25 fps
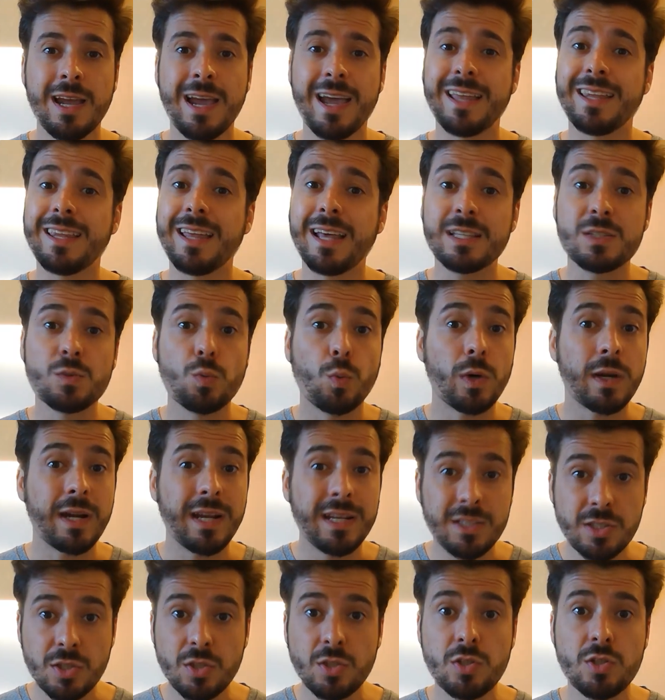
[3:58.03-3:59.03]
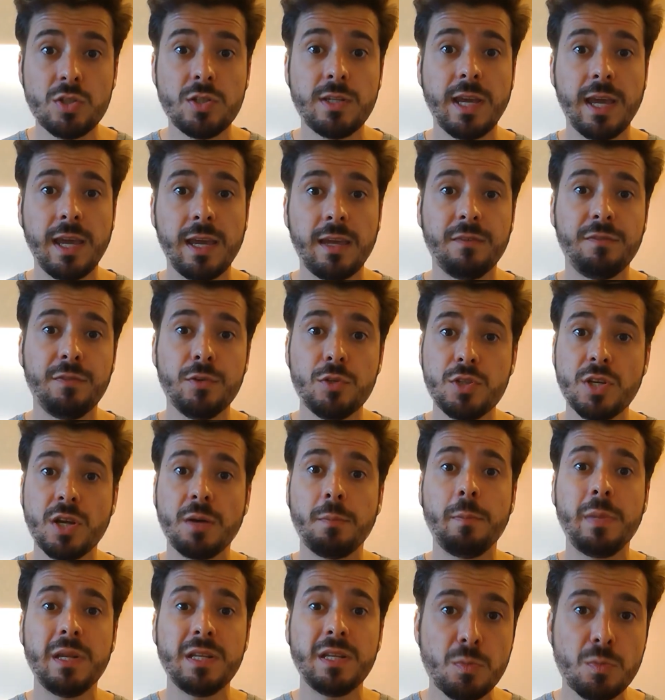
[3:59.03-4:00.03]
And that's what I do today. If you
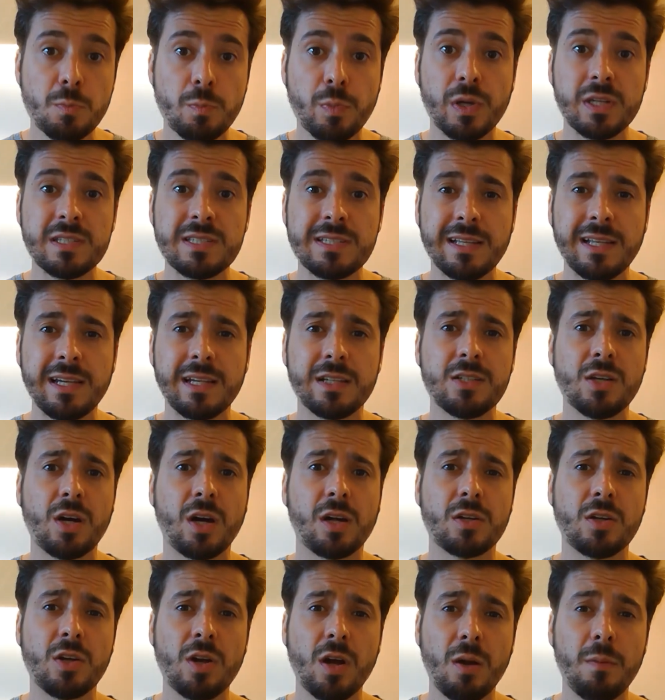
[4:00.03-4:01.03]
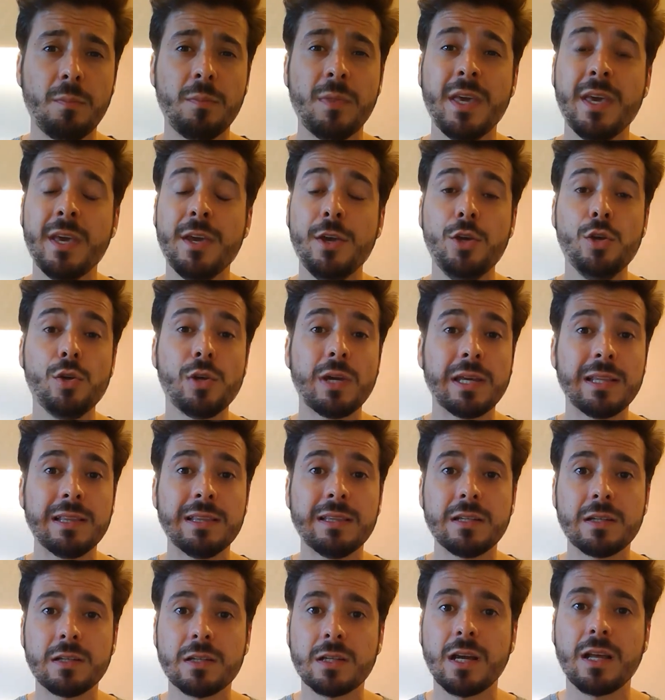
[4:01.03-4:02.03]
jump BritzLink.com, you
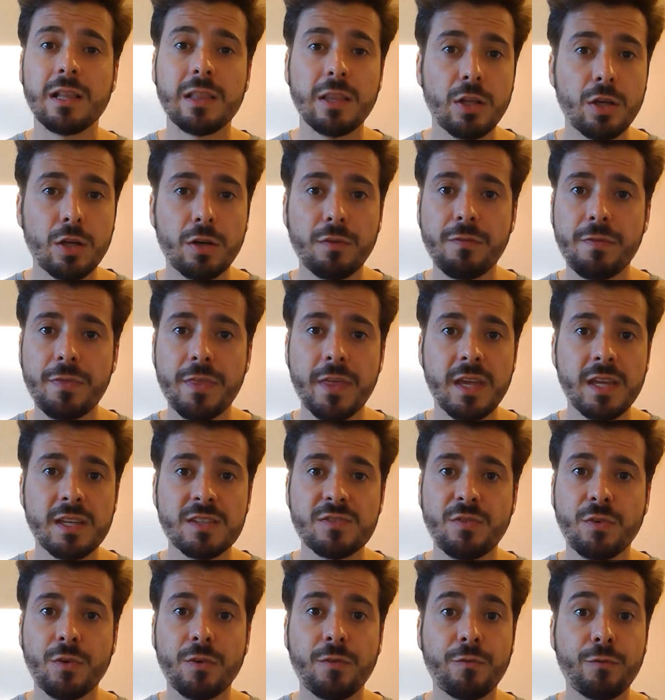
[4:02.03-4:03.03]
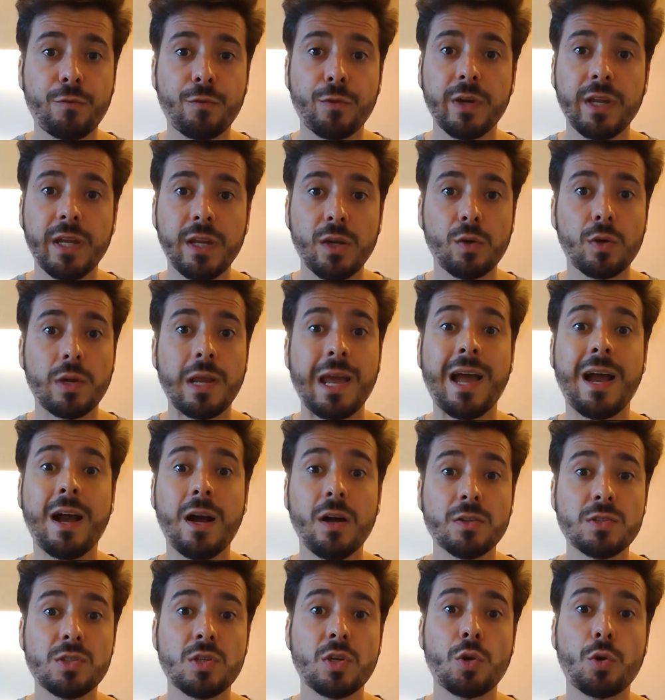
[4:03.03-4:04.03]
can learn a lot of things for free on
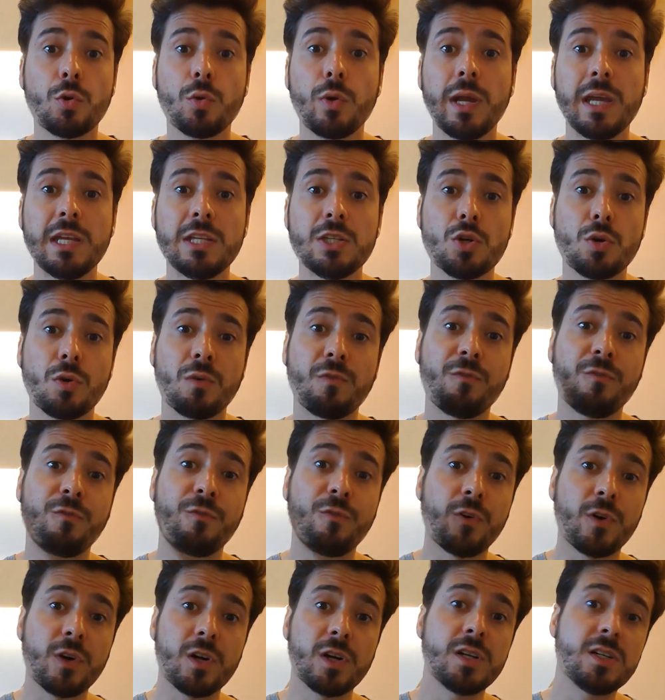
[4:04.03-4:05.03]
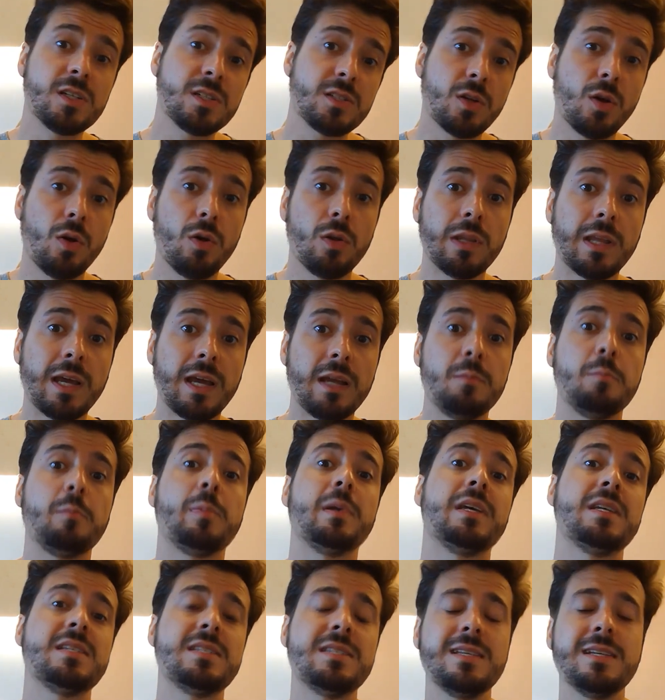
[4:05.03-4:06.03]
how to create your first online
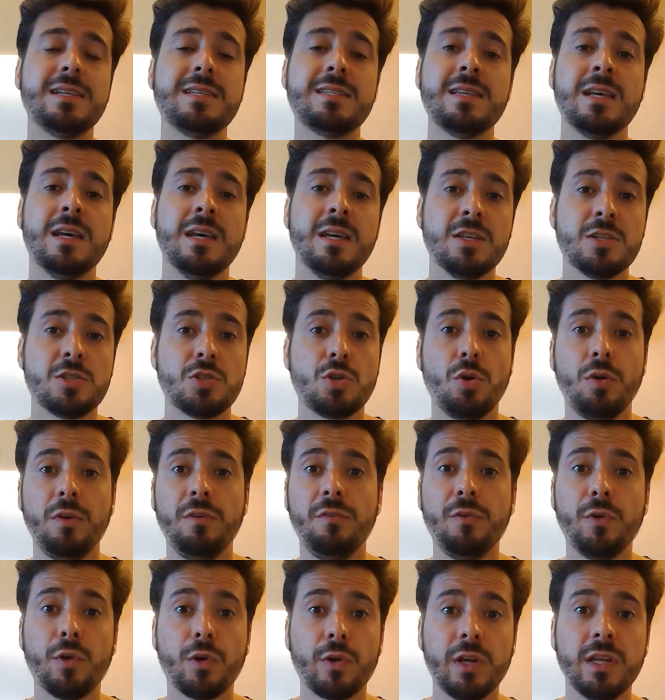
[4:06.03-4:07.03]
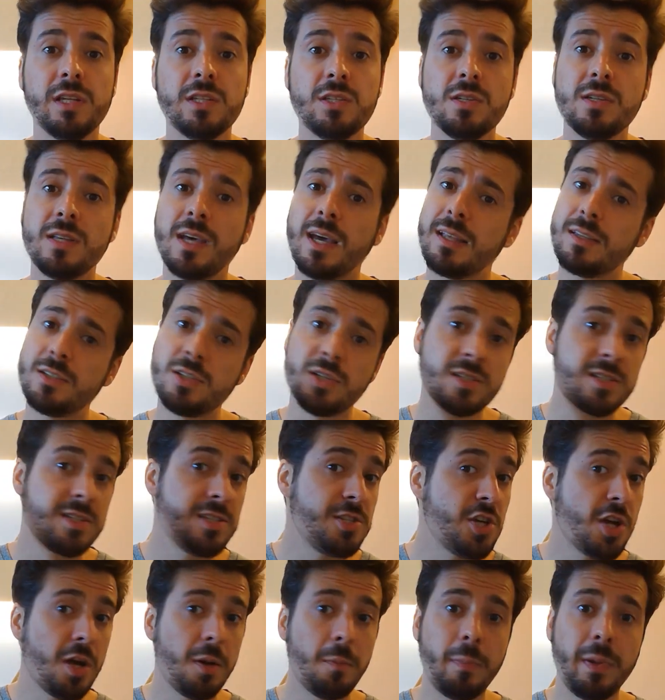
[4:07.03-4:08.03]
business. So if you're into that,
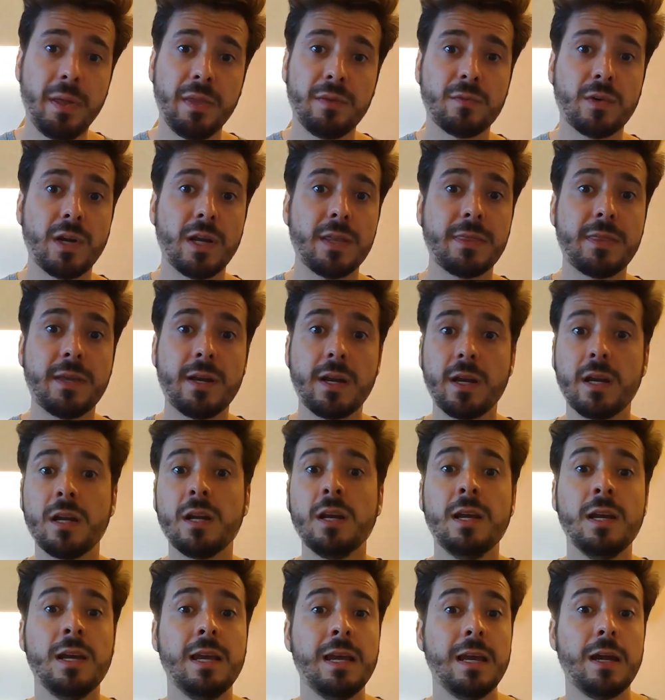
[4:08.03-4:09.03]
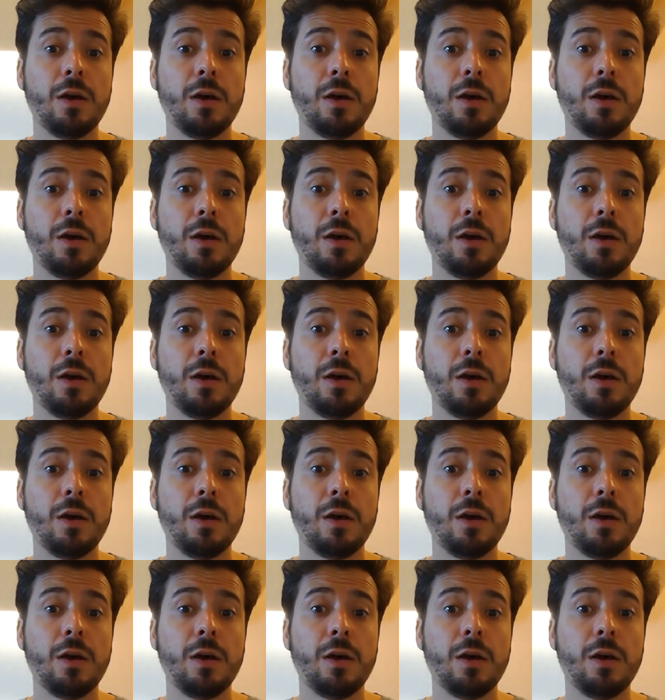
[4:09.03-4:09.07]
just jump in right there.